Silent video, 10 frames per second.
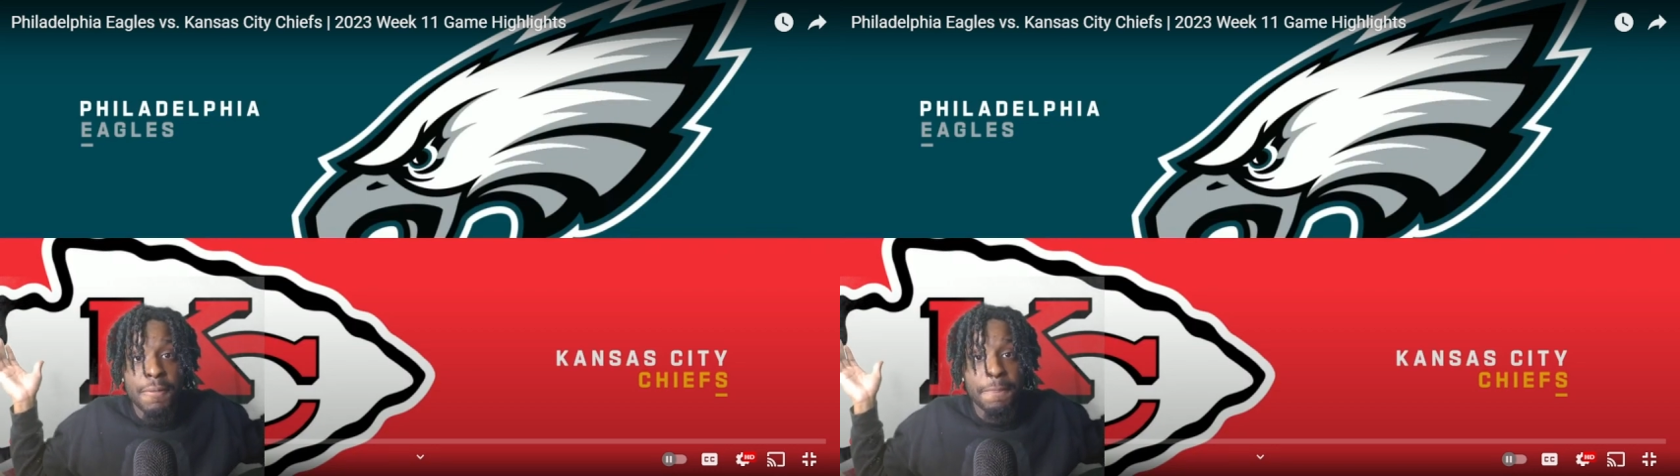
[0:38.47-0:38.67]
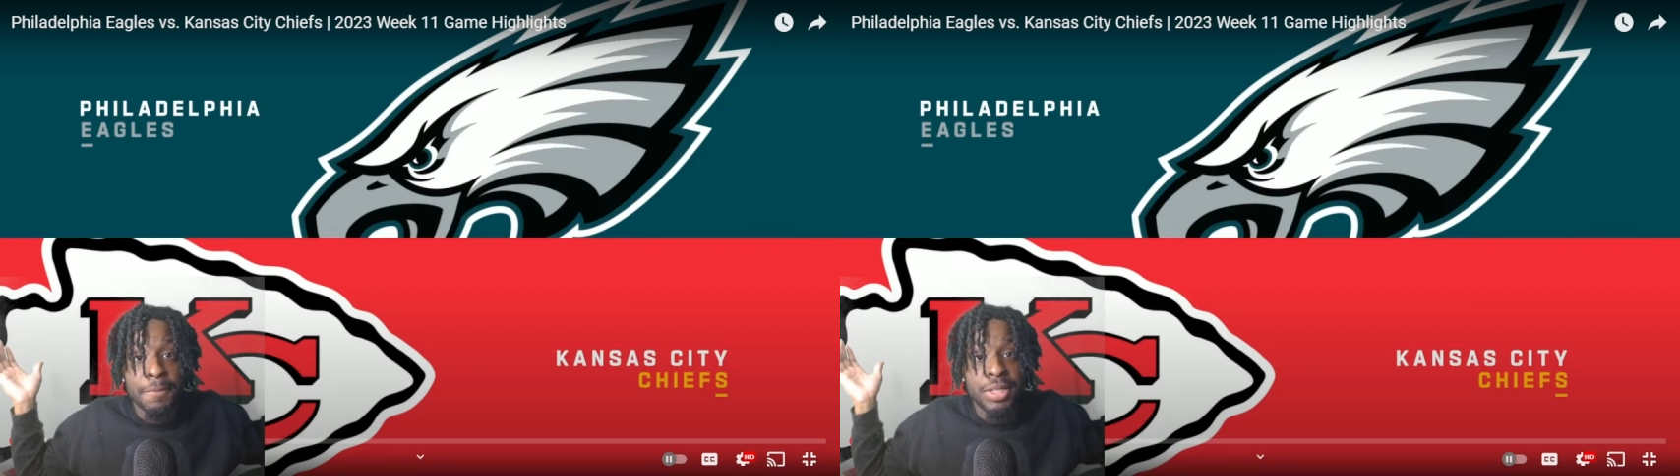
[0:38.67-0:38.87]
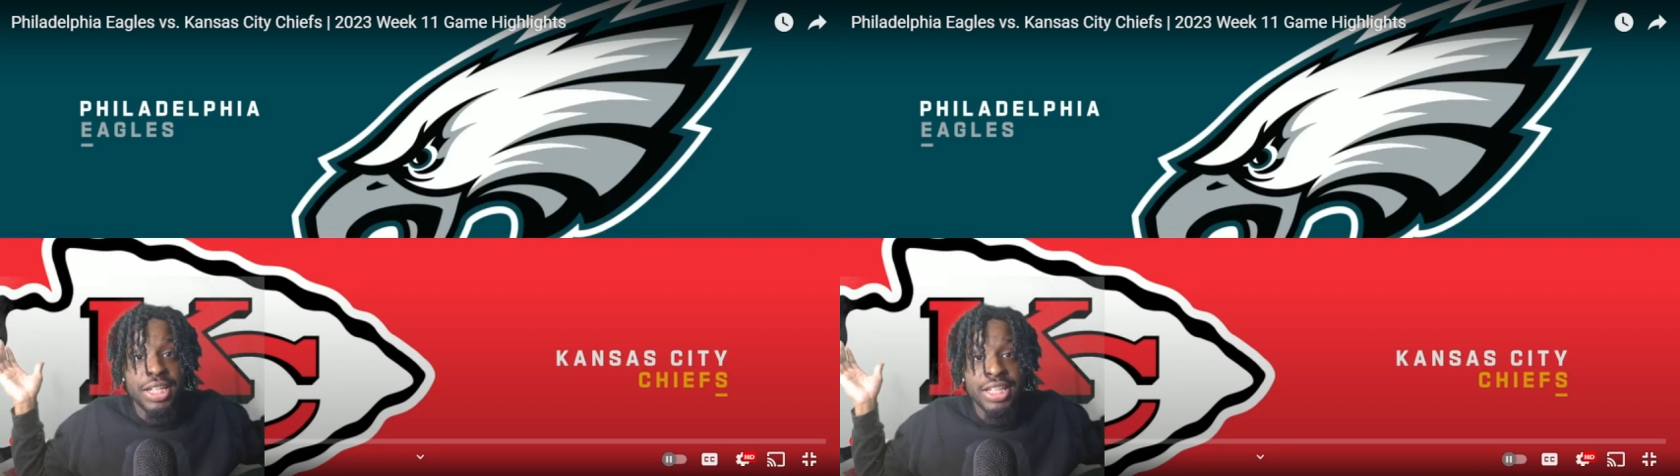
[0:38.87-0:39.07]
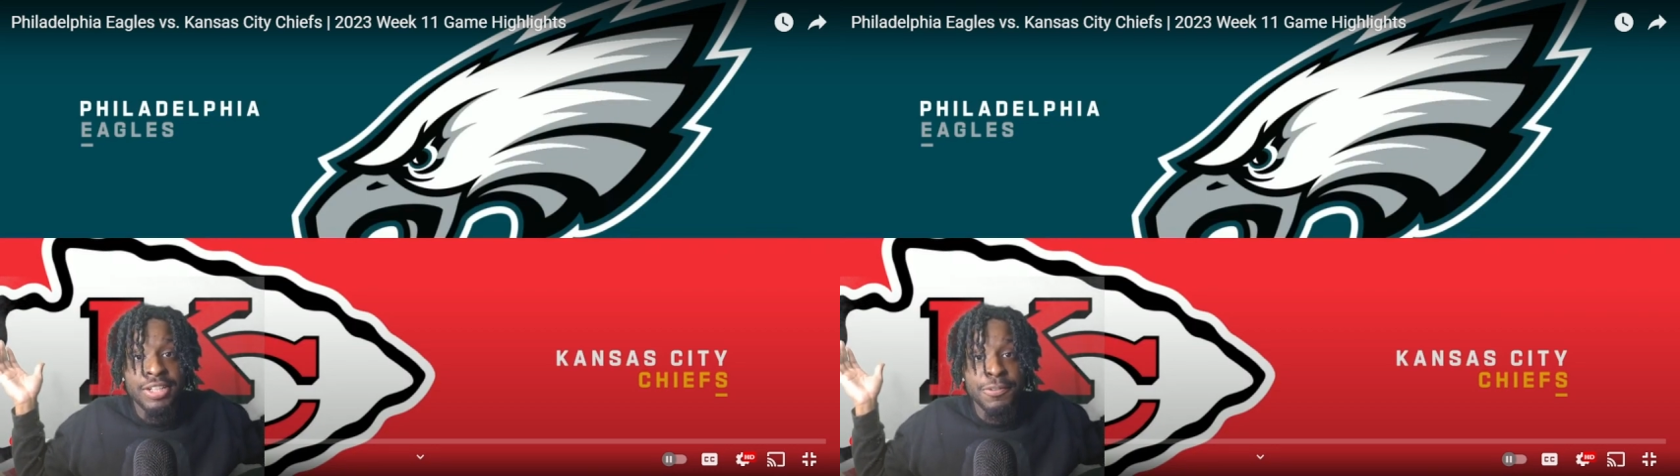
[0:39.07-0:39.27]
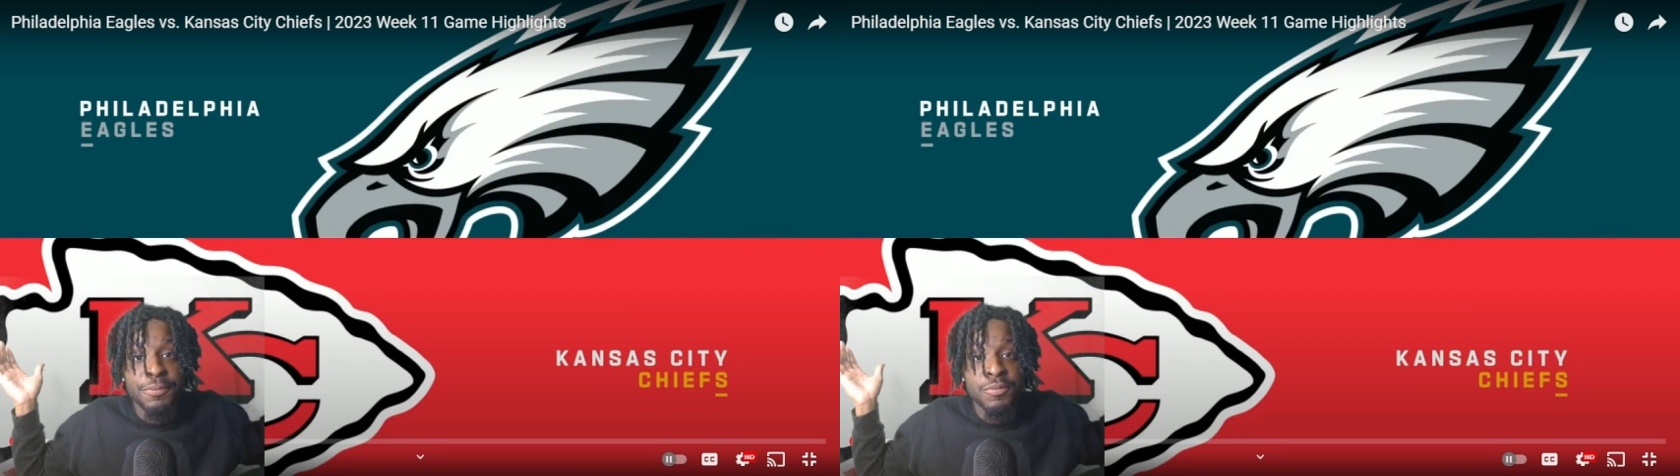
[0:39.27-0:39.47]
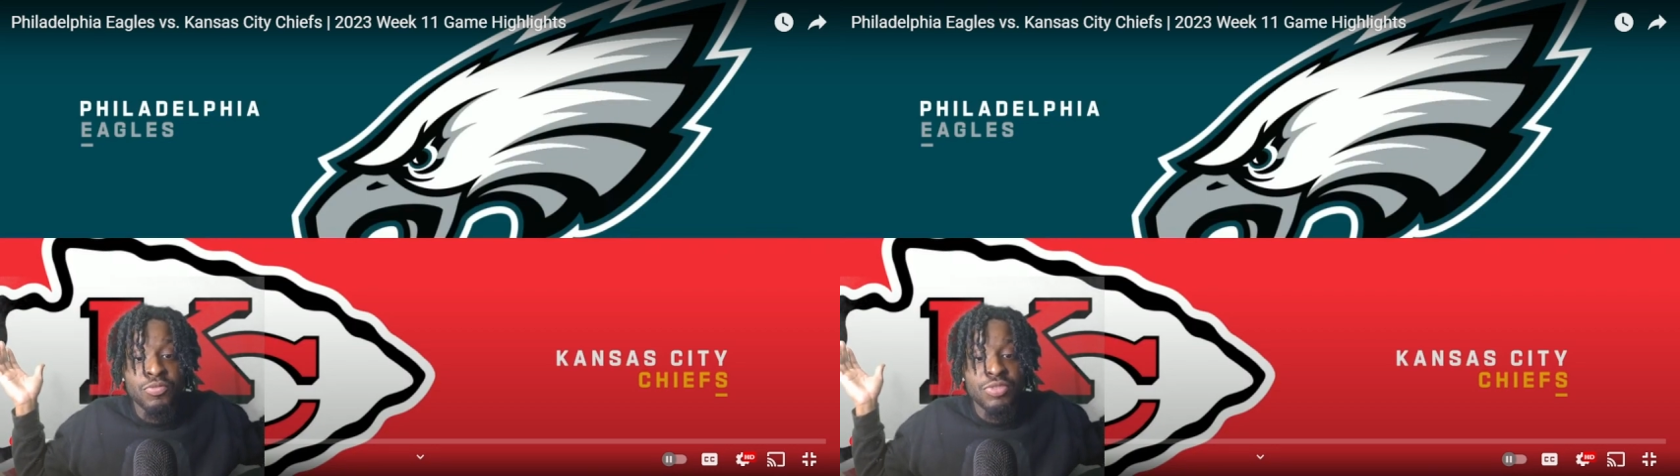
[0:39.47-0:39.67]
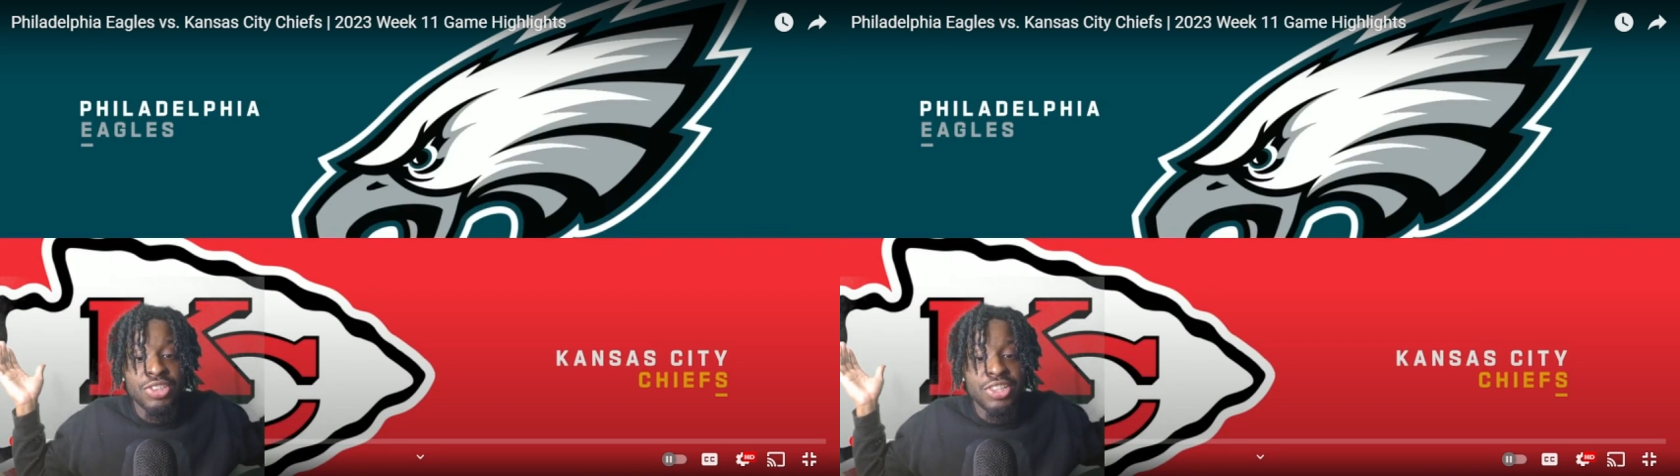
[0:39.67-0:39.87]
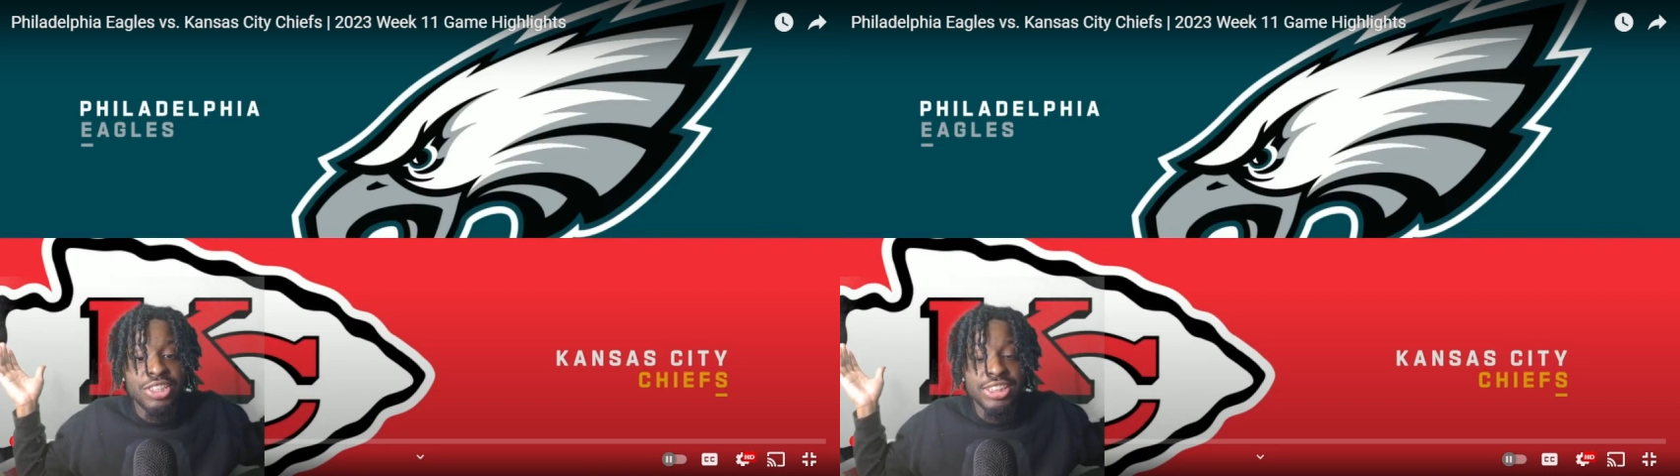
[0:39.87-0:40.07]
my nigga. You
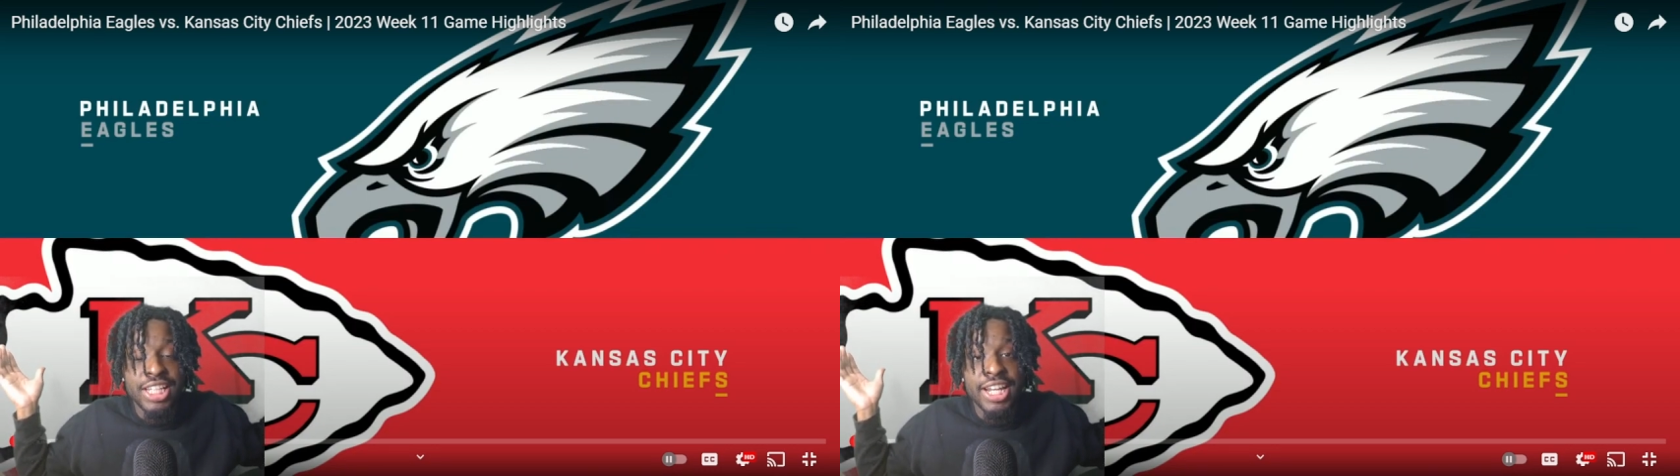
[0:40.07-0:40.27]
know what I'm saying?